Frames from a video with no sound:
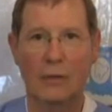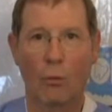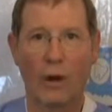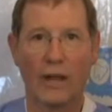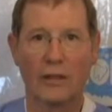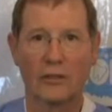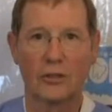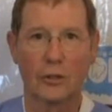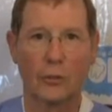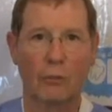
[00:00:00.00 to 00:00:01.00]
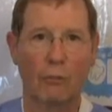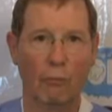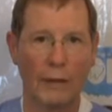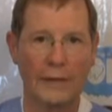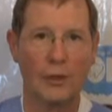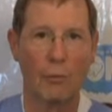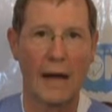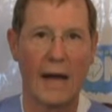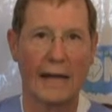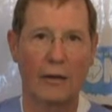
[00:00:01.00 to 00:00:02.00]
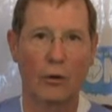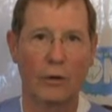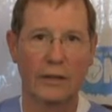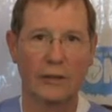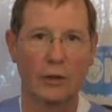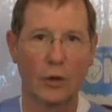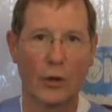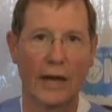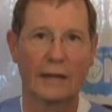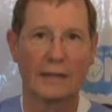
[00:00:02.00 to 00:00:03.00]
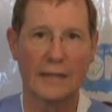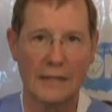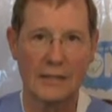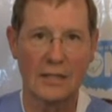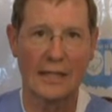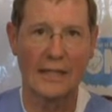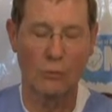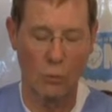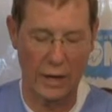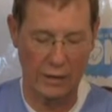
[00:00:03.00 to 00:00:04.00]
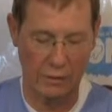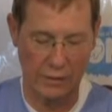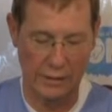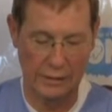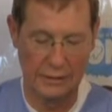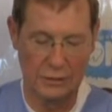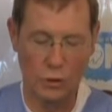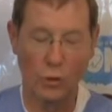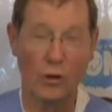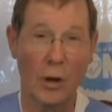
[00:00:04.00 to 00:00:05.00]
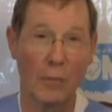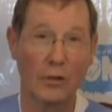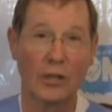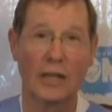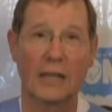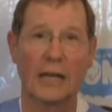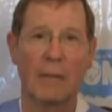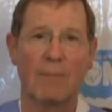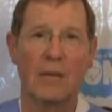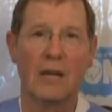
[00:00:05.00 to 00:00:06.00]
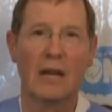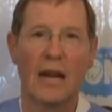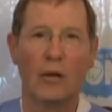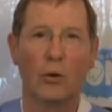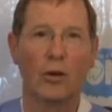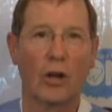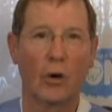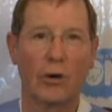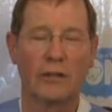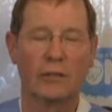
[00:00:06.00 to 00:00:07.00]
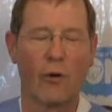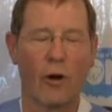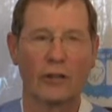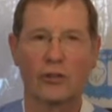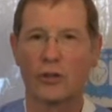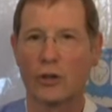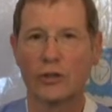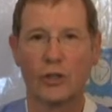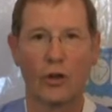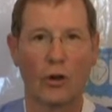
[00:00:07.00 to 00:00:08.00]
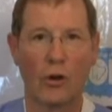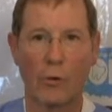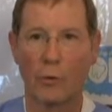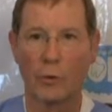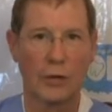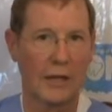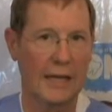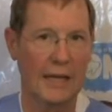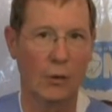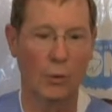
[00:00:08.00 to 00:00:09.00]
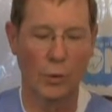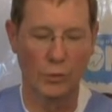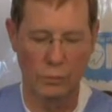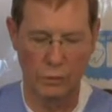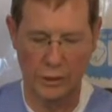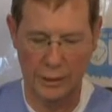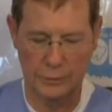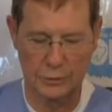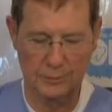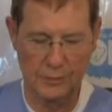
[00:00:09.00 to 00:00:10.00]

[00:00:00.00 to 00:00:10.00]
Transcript: wanting us to read your mind knowing that you took out 10 teeth rather than tooth number 10. And you will code it as far as surgical or routine or root tips.